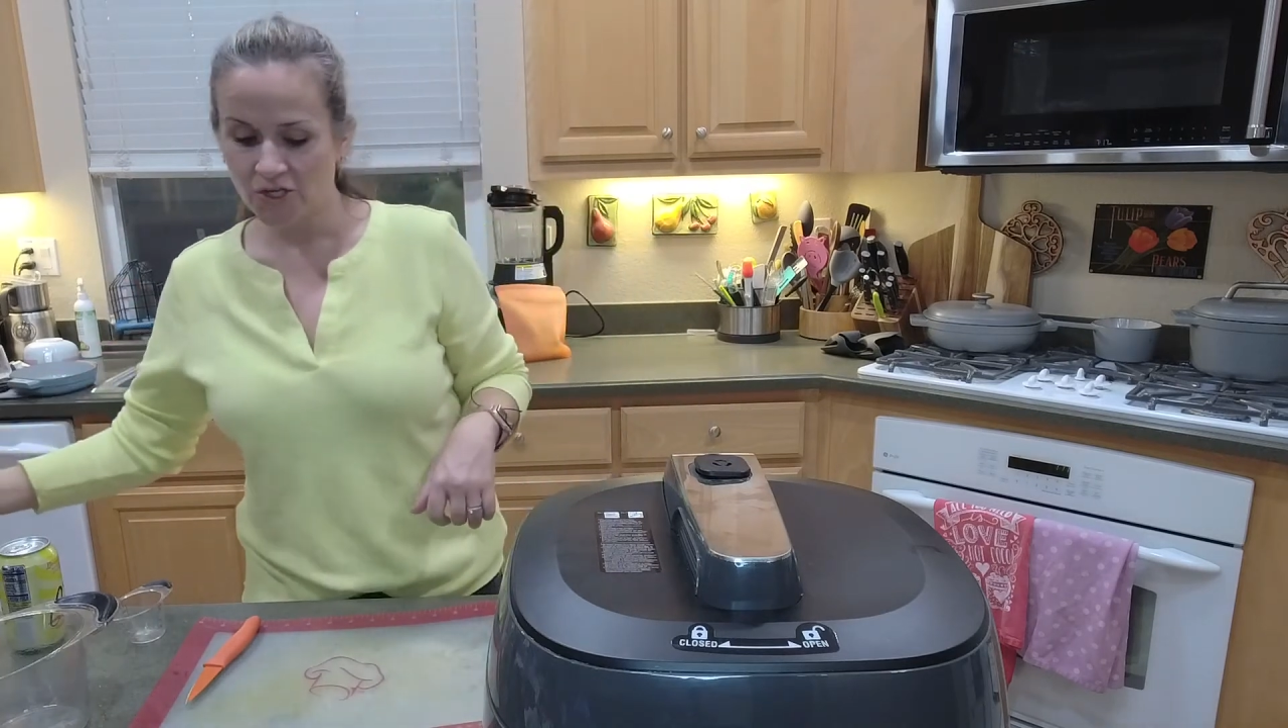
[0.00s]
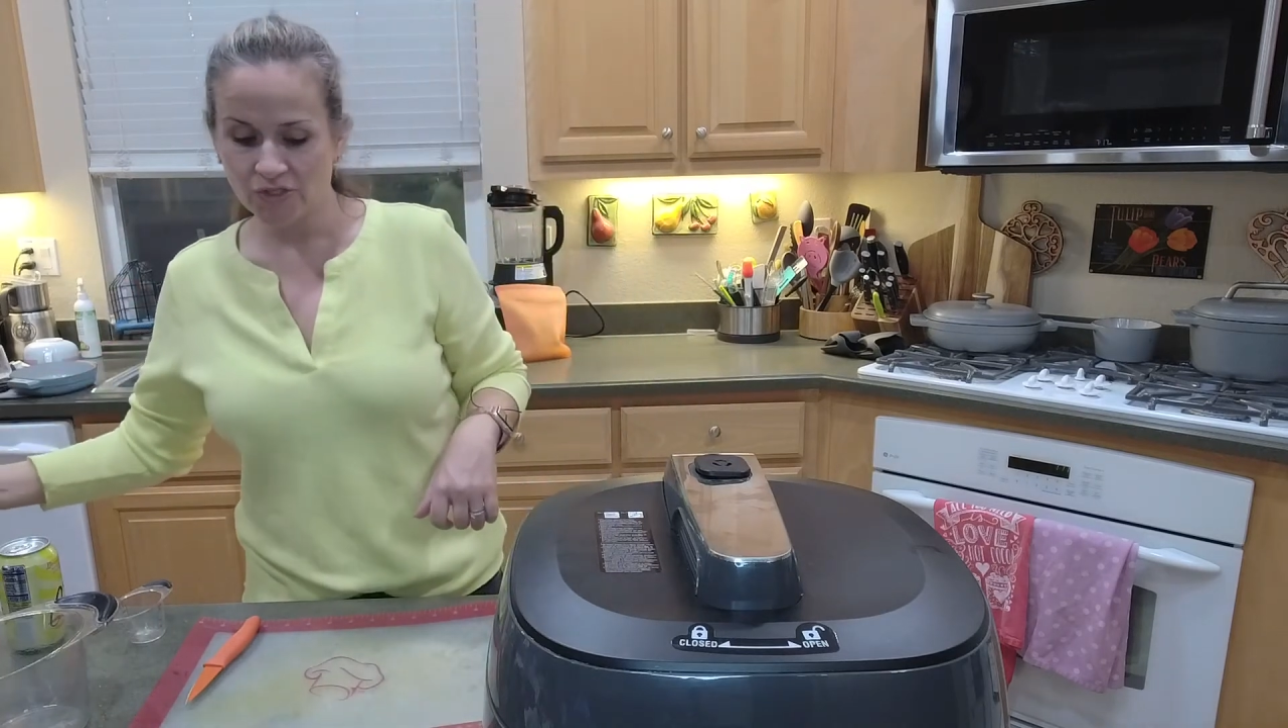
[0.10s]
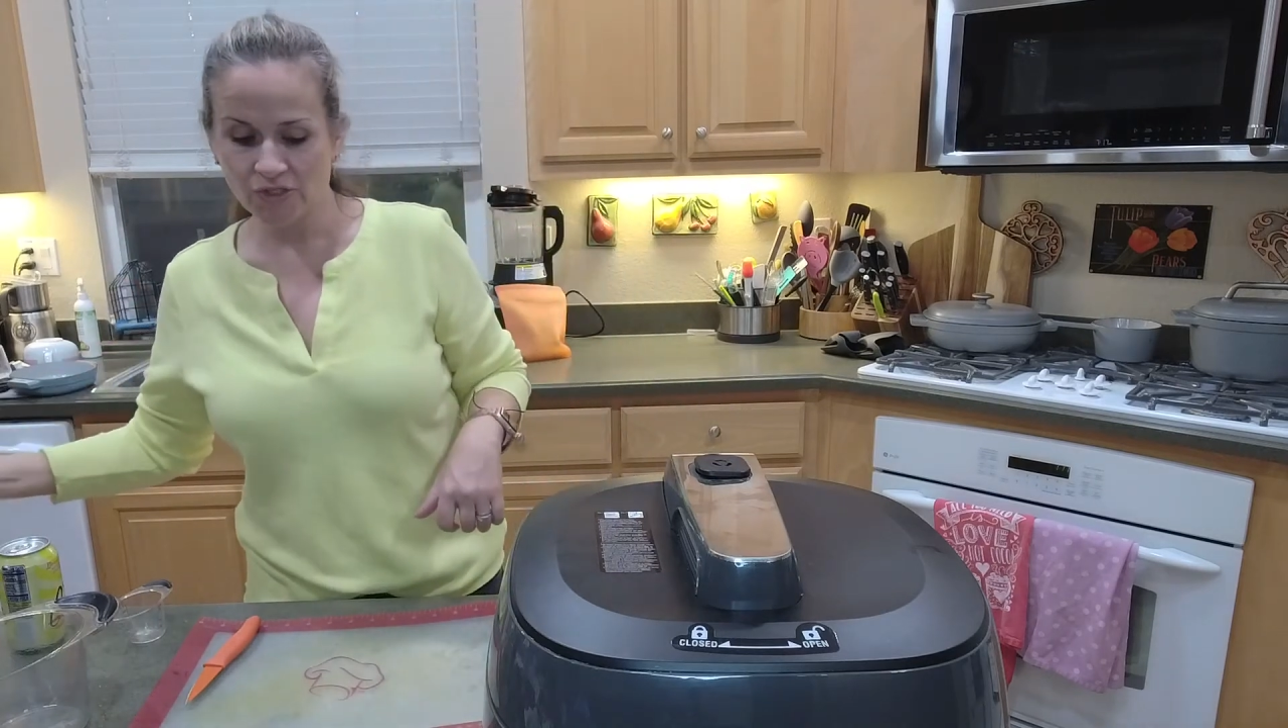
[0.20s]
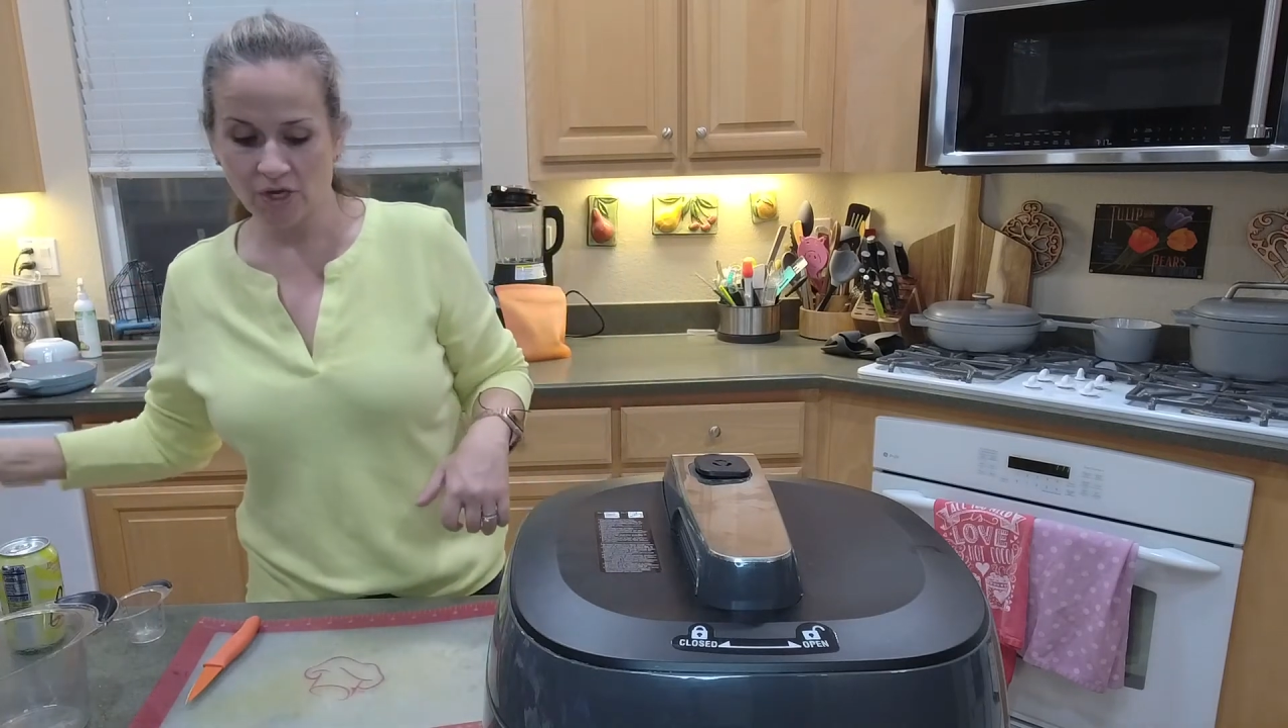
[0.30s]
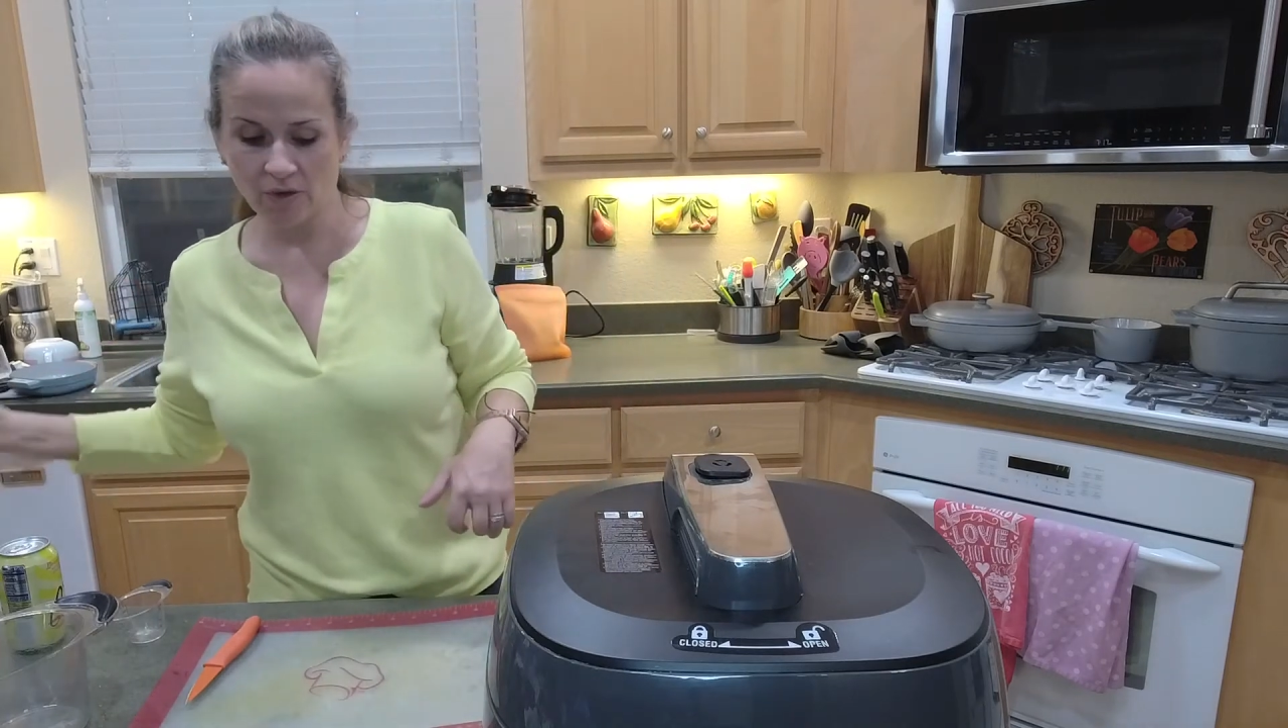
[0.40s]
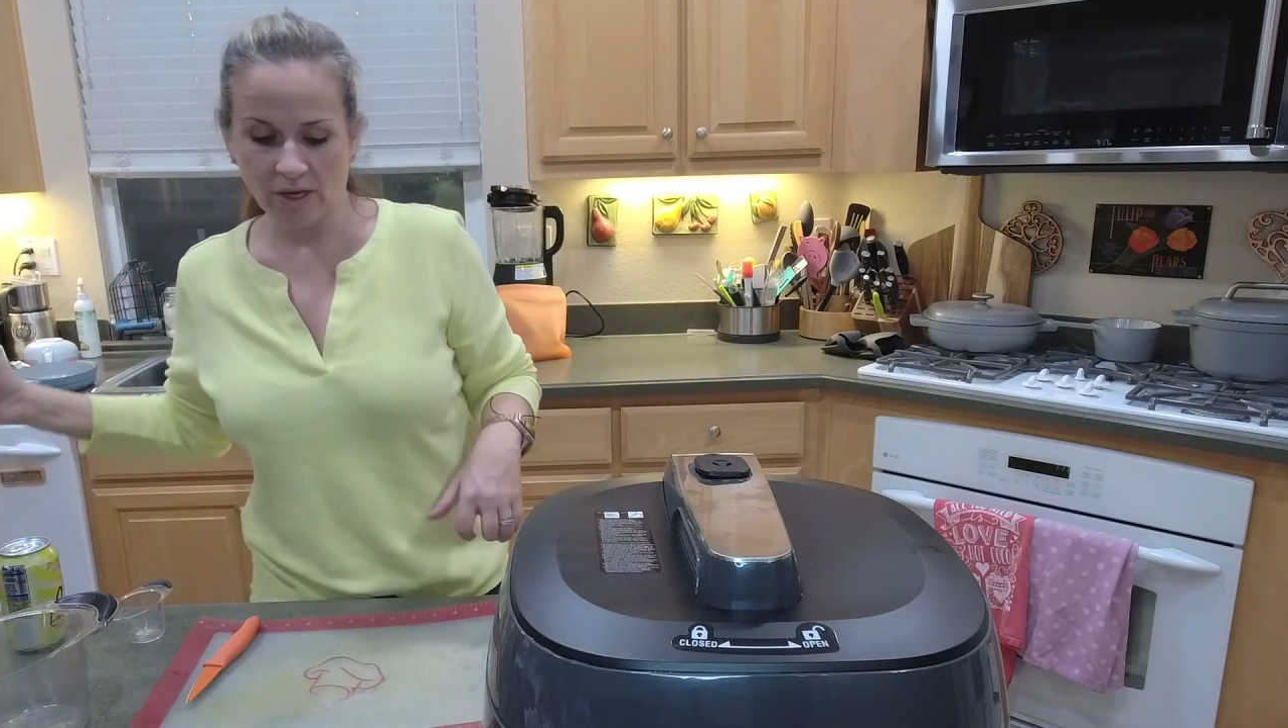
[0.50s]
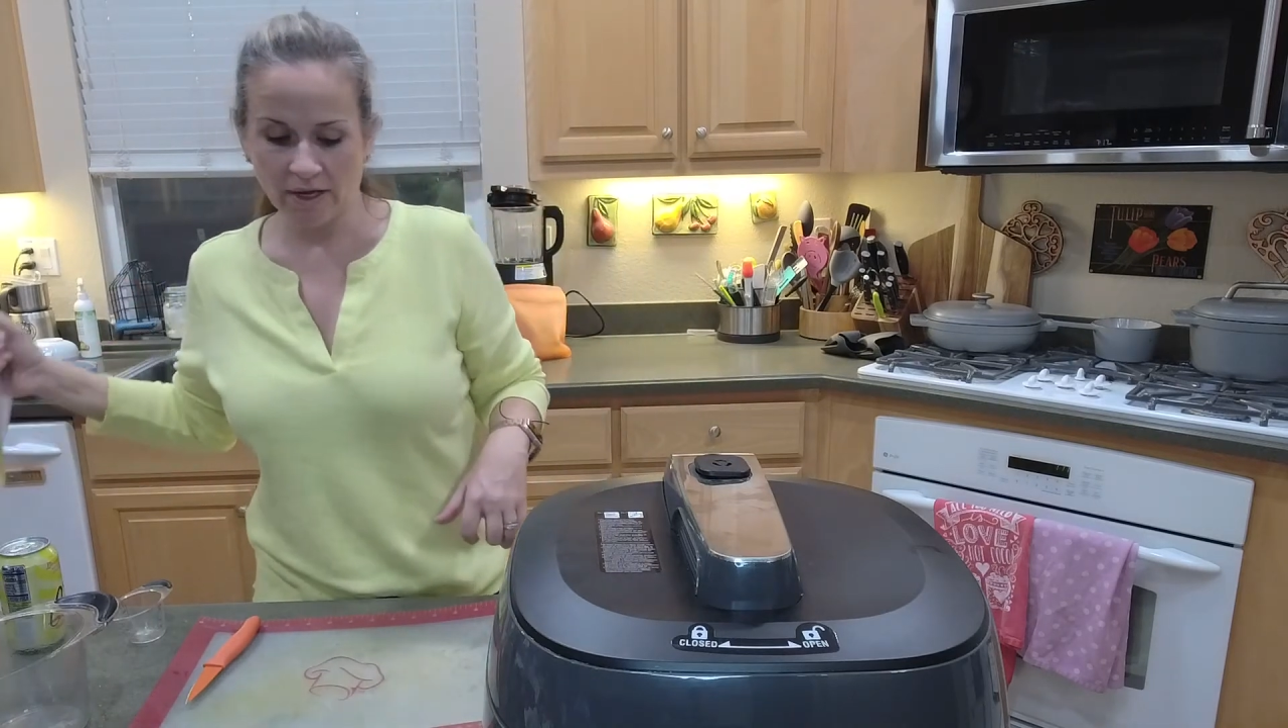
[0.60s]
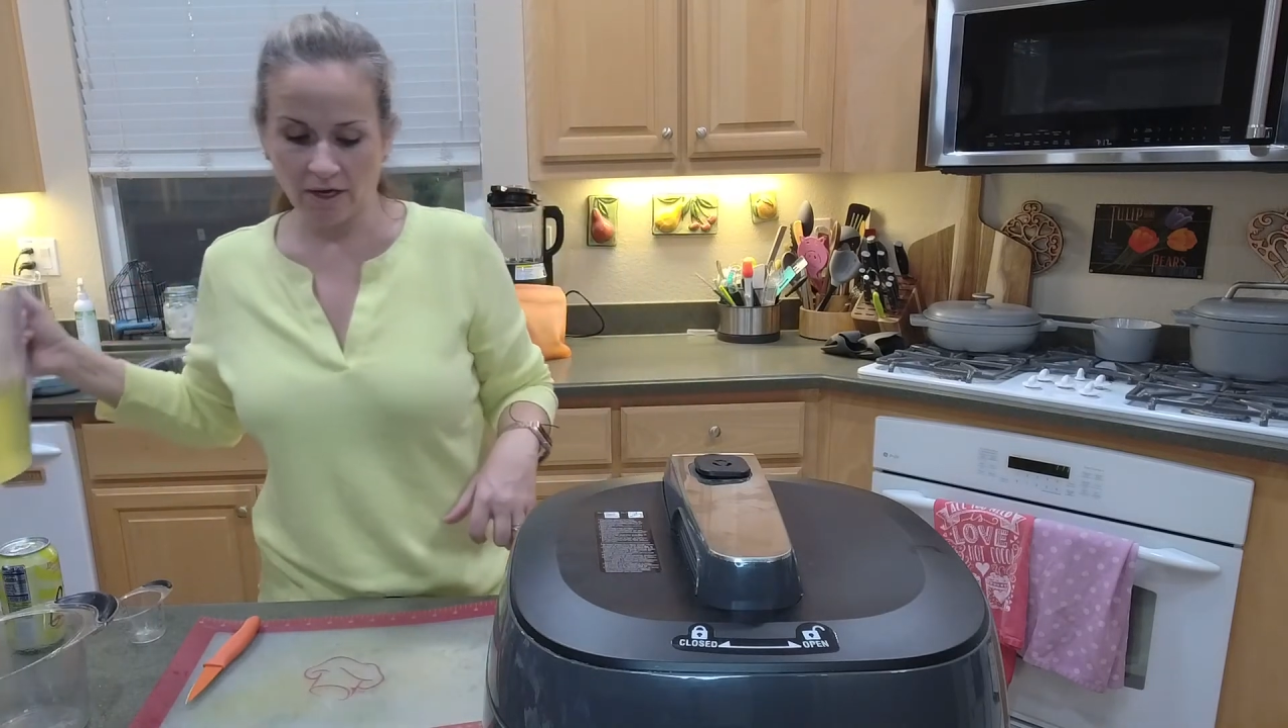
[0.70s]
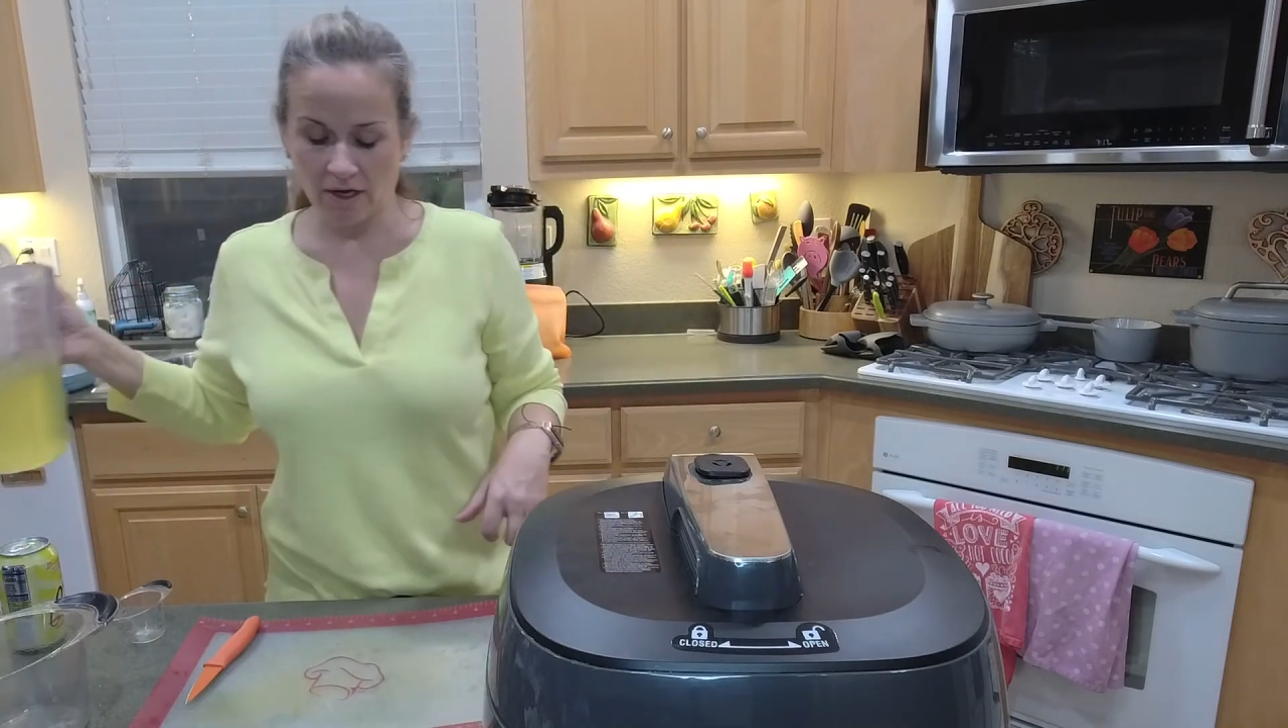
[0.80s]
So I